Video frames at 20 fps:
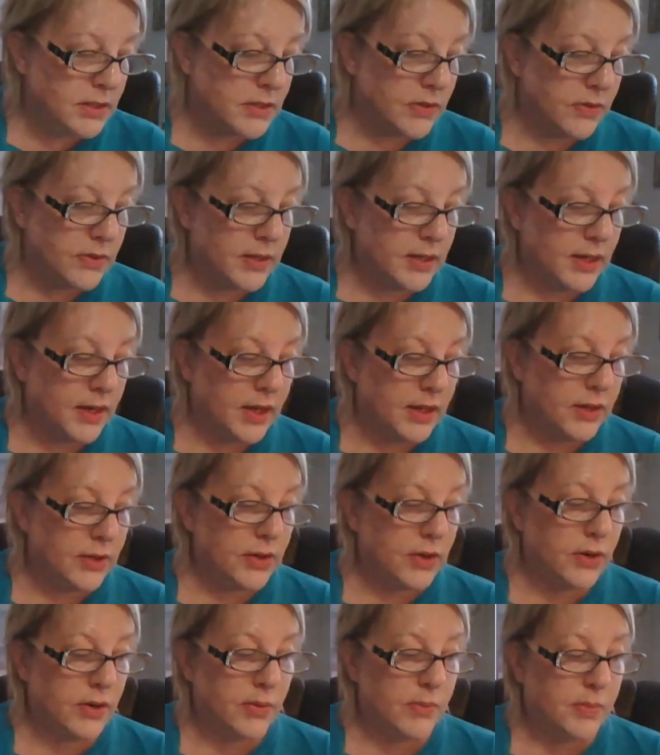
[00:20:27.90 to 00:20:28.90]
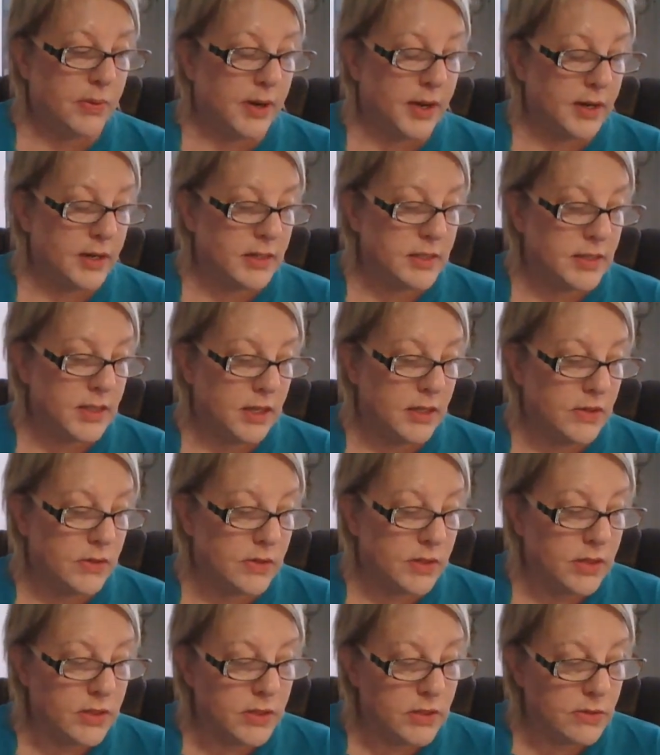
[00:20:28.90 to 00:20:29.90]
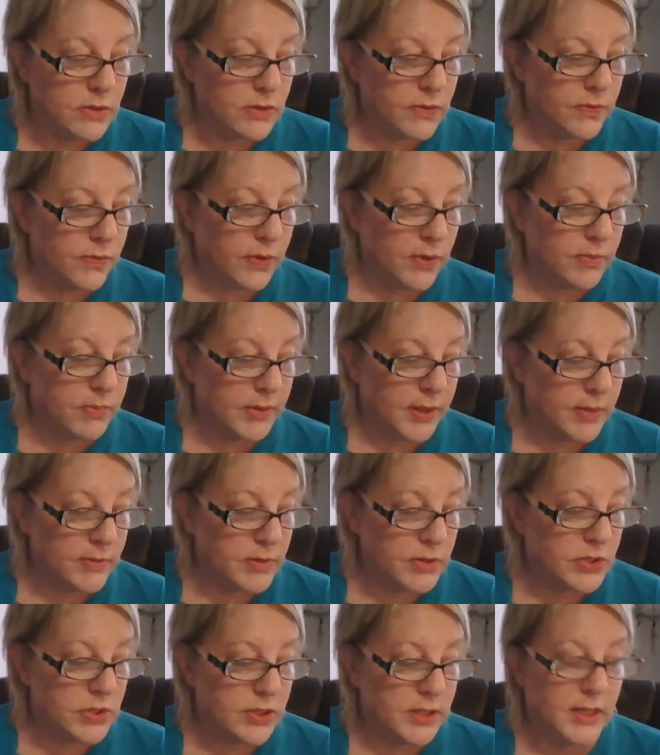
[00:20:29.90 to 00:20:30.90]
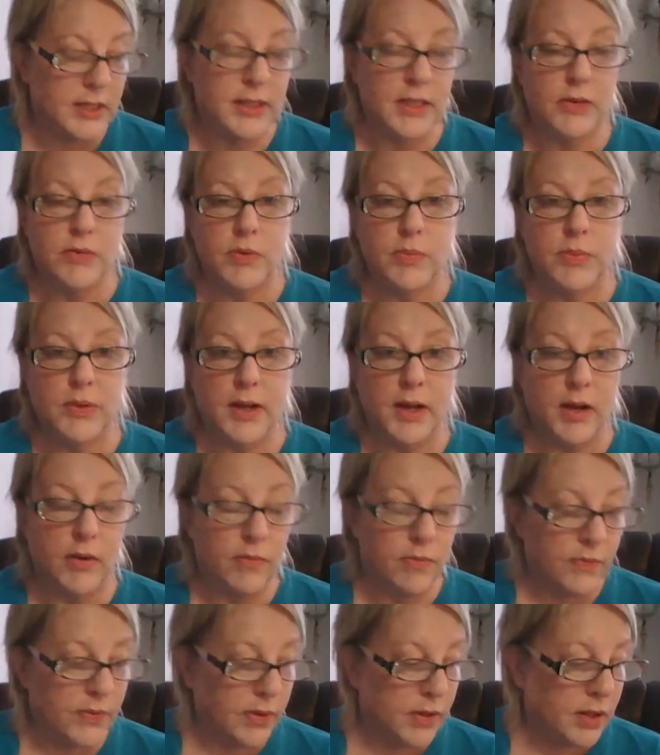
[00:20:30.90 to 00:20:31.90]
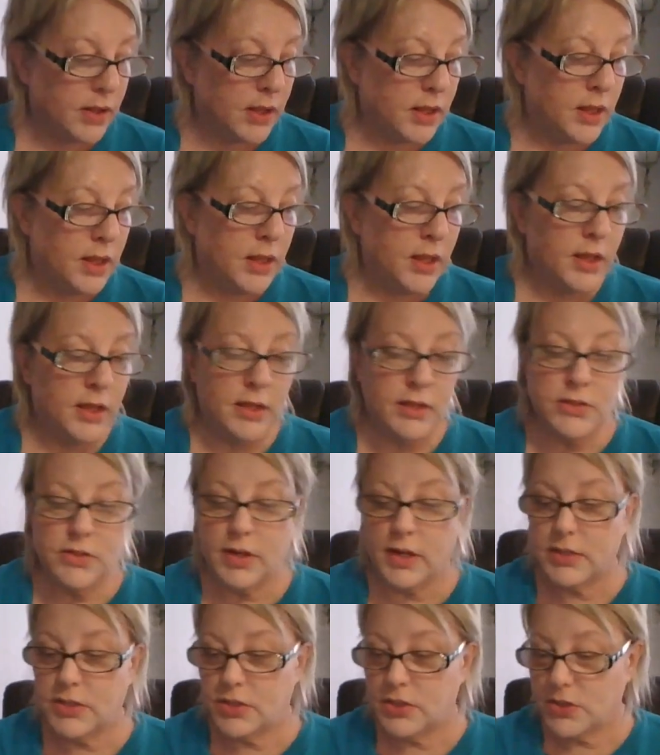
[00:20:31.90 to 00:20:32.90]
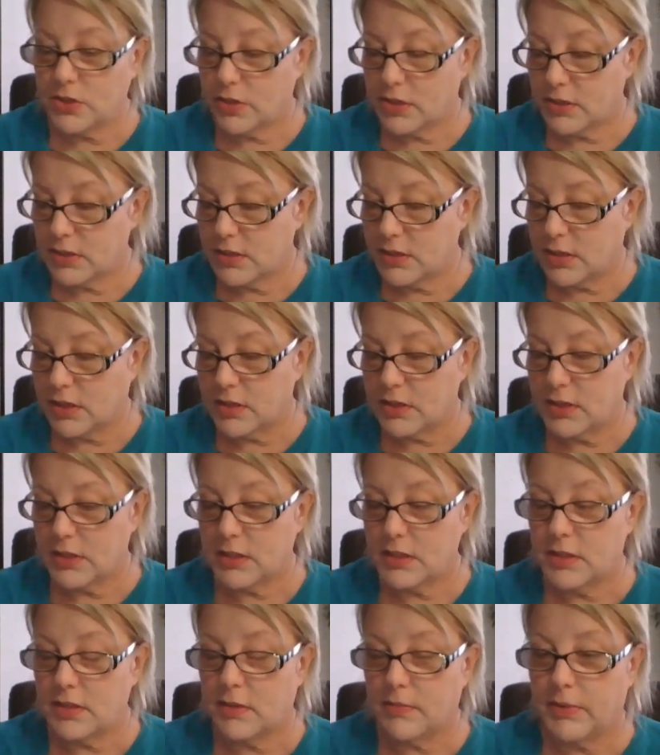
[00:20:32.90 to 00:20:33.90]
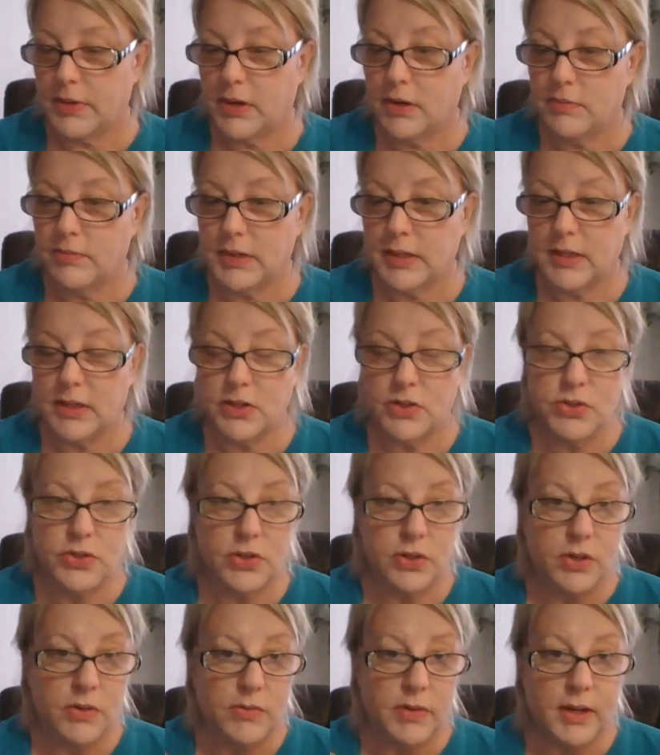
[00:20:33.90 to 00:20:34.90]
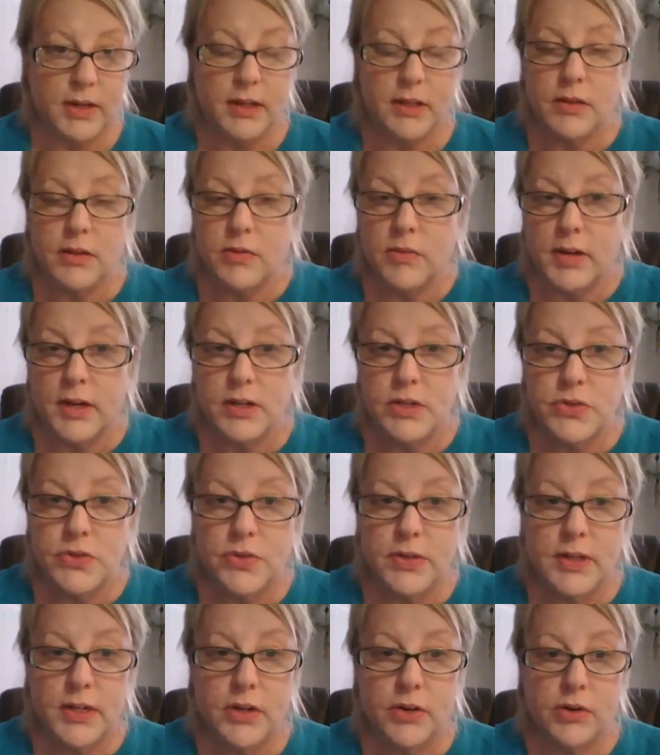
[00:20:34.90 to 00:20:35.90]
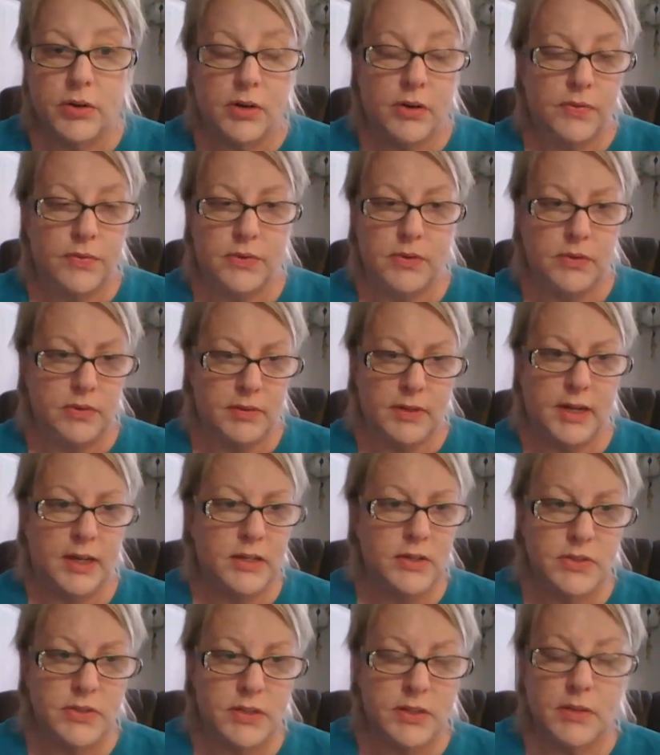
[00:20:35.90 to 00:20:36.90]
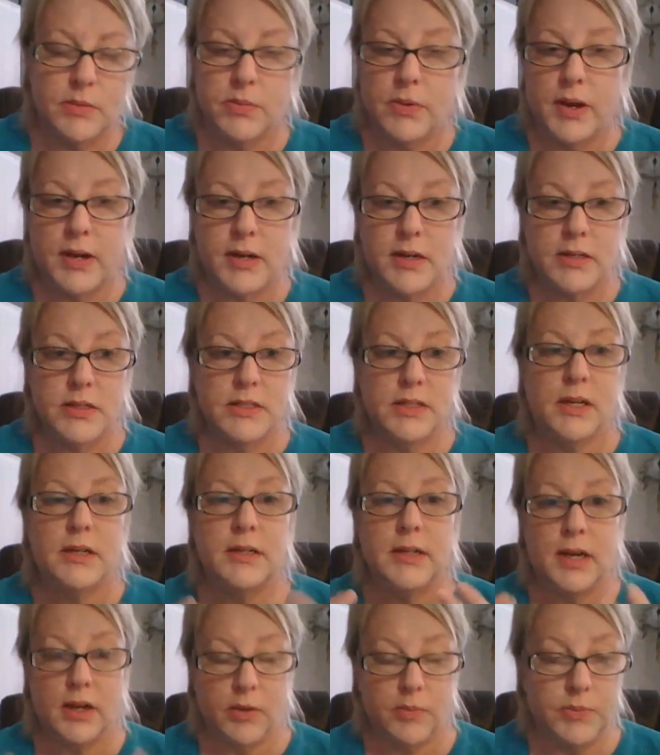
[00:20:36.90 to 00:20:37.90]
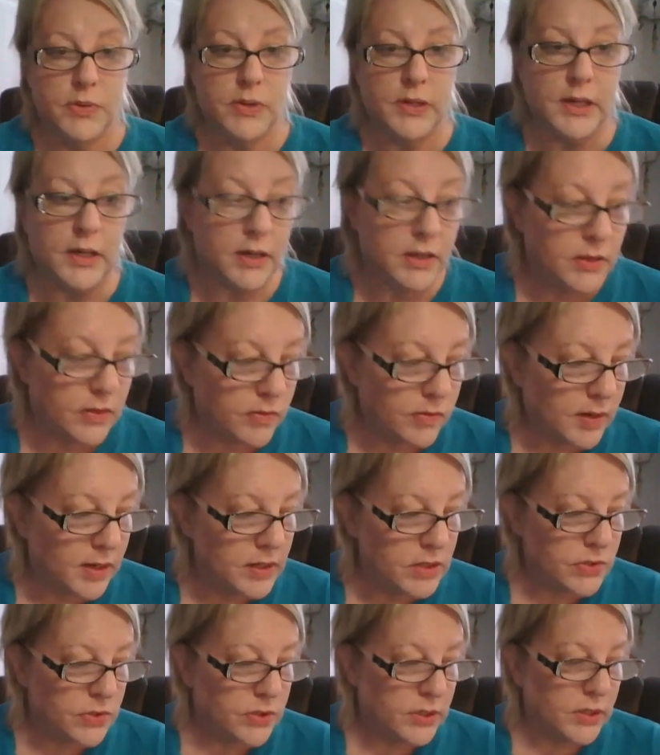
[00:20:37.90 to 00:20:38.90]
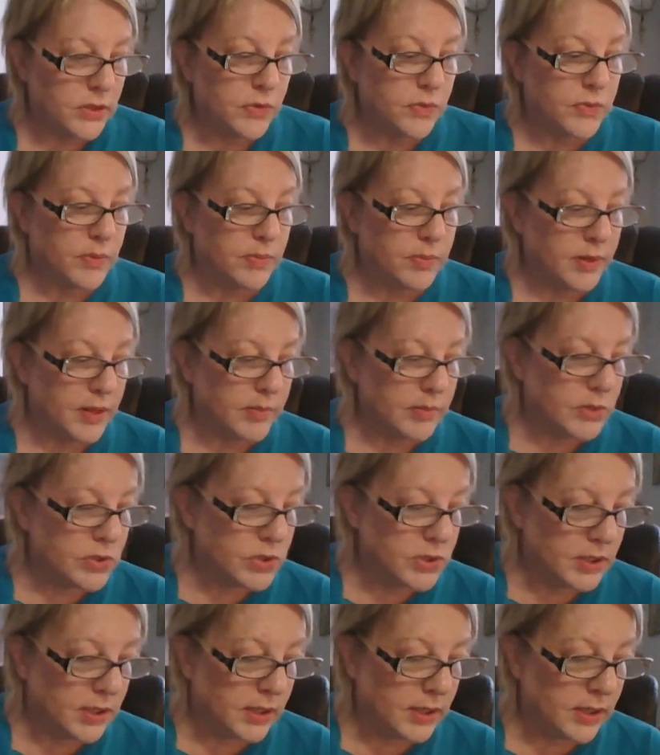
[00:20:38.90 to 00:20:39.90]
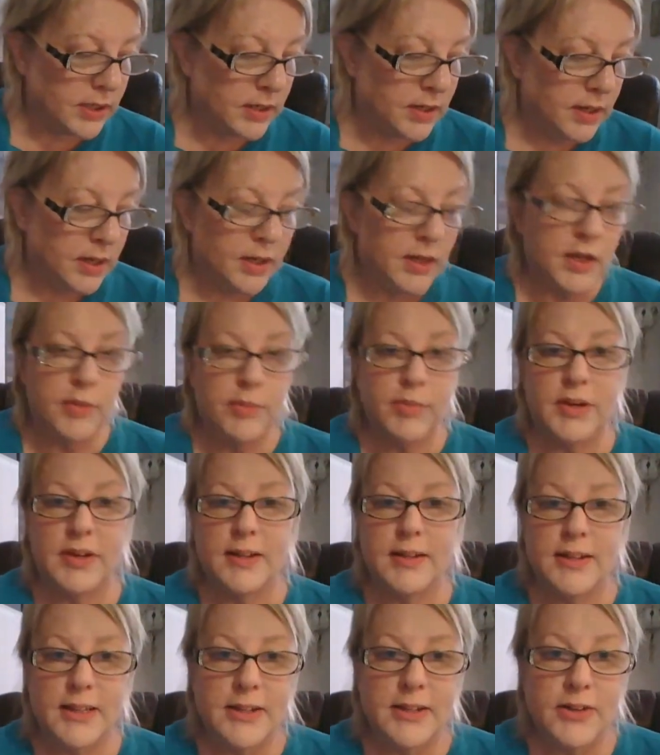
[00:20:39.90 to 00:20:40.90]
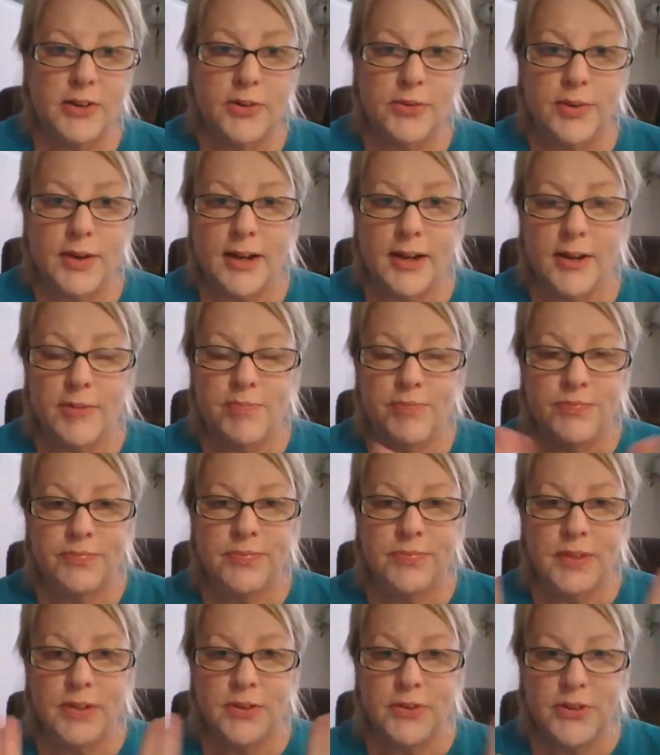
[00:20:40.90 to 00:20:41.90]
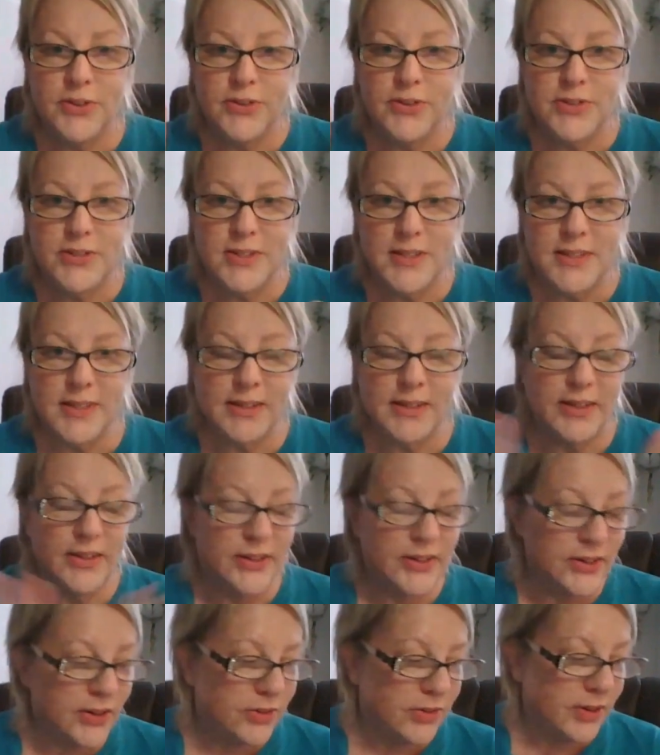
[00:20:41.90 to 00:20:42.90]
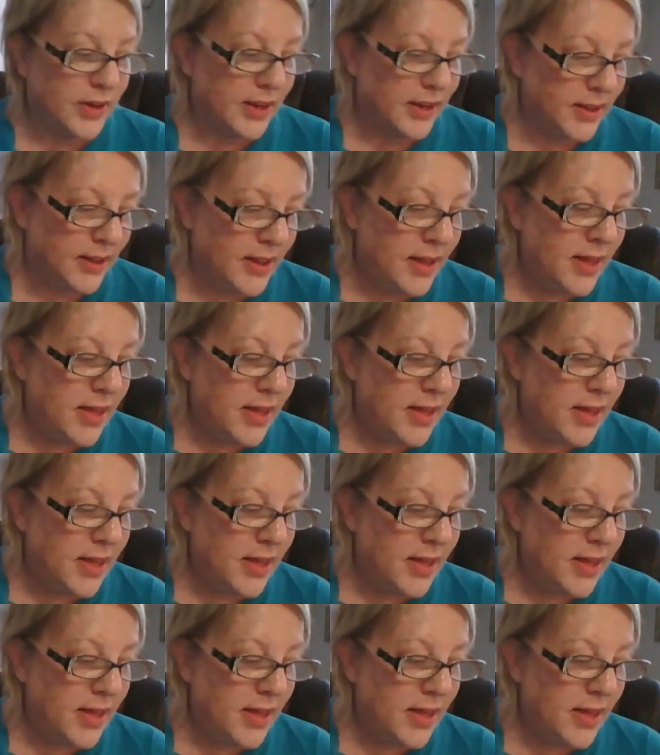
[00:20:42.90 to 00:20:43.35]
So the other products that you can use for blemish skin that will be helpful, talk to your consultant about making sure you're right in the right trio, or if you're not using the products yet, to help you get in the right trio for blemish skin. But Clearaway, who uses the Clearaway?